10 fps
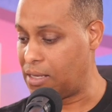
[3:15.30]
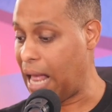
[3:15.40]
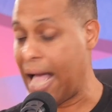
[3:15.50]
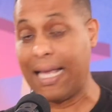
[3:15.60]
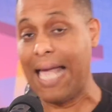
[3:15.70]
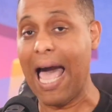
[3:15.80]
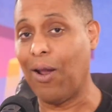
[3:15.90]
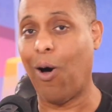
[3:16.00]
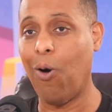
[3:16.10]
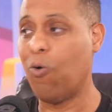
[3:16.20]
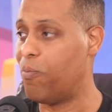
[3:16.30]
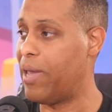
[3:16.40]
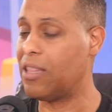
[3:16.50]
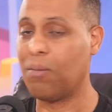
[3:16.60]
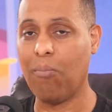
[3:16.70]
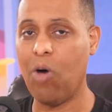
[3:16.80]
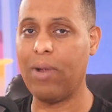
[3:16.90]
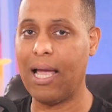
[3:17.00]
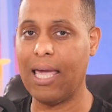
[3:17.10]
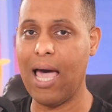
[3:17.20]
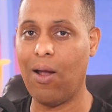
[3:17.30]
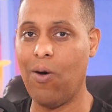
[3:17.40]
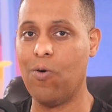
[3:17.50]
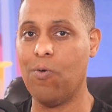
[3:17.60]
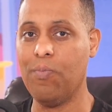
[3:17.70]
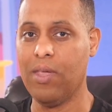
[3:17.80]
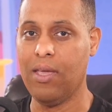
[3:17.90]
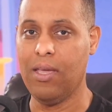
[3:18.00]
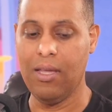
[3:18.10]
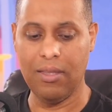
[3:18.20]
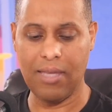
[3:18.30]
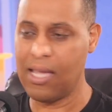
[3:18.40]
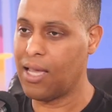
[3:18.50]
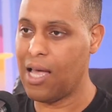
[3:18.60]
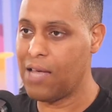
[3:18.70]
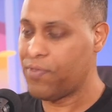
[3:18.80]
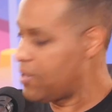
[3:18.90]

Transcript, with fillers: I got home, man. The moment I got home. Thank God for